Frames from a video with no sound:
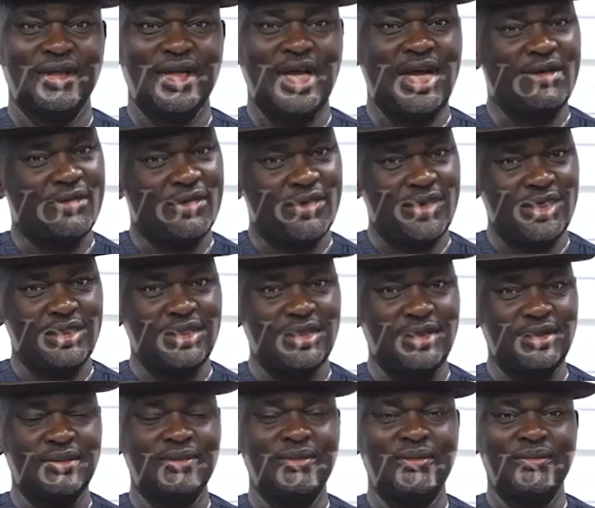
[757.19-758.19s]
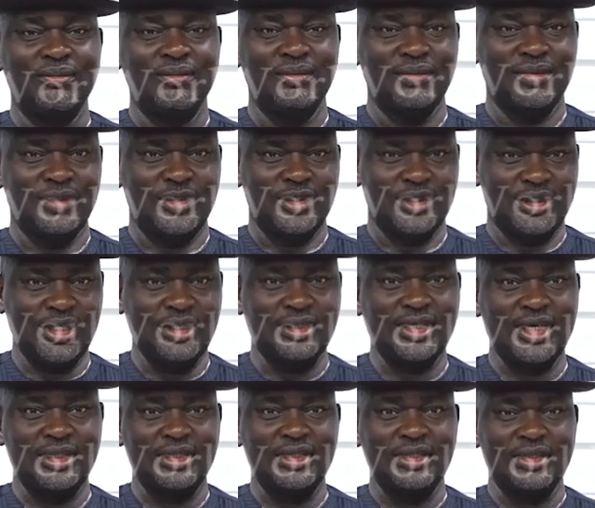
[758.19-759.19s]
I've already
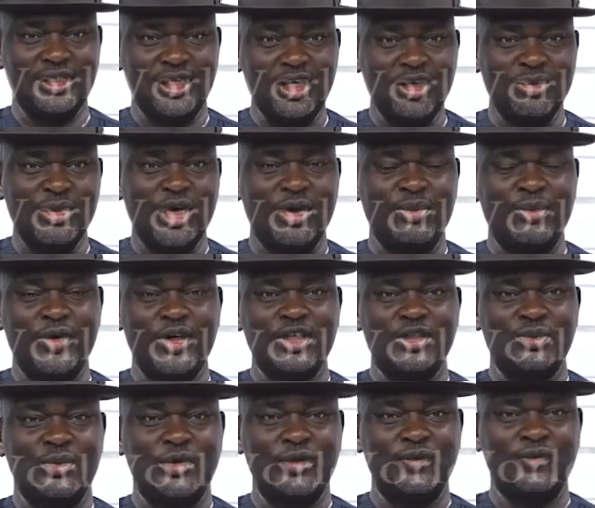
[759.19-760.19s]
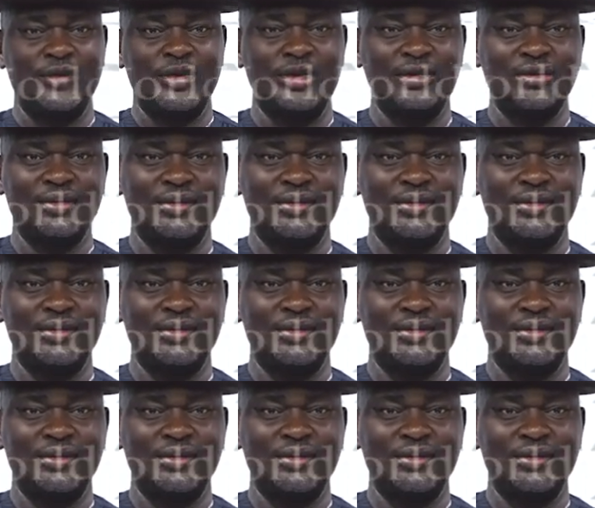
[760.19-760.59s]
stated it in my press briefing.